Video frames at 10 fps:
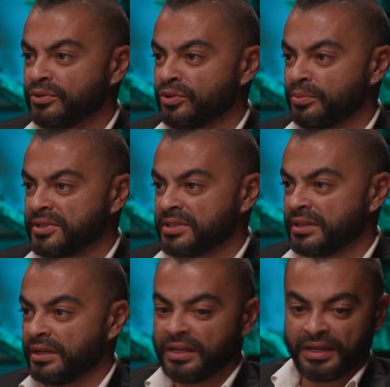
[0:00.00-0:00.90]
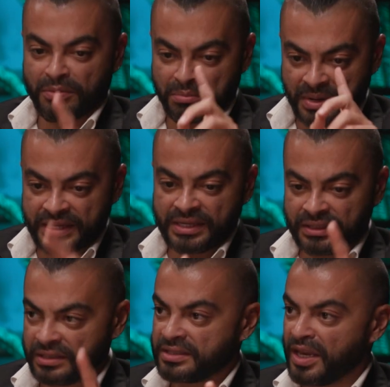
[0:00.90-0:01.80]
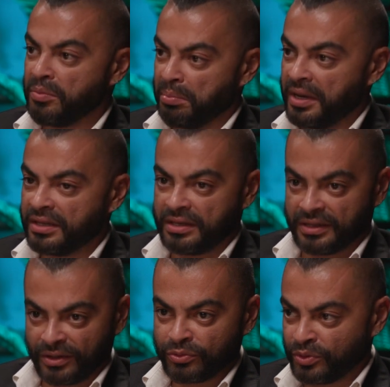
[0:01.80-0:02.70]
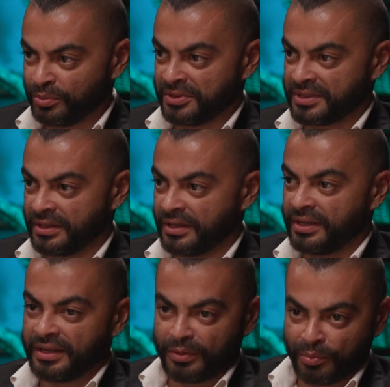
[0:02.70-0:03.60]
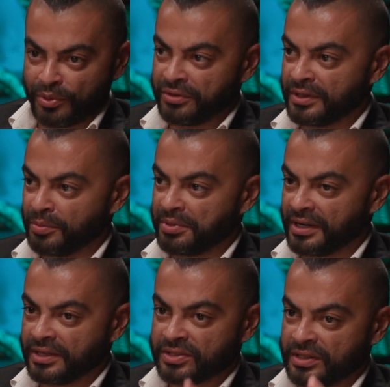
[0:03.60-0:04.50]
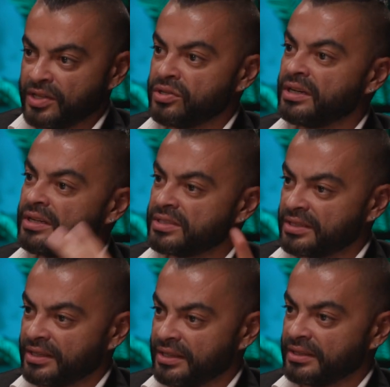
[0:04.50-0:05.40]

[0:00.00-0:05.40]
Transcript: on the Basil, buying the same painting on the Basil, burn the price, then relisting